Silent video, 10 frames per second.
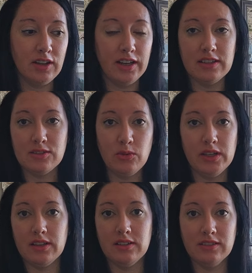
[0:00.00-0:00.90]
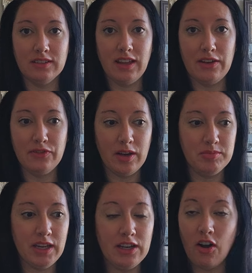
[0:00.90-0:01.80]
guess quick life
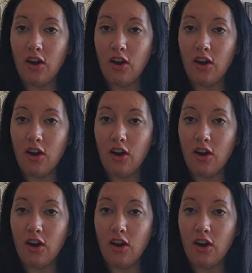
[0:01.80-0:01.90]
update.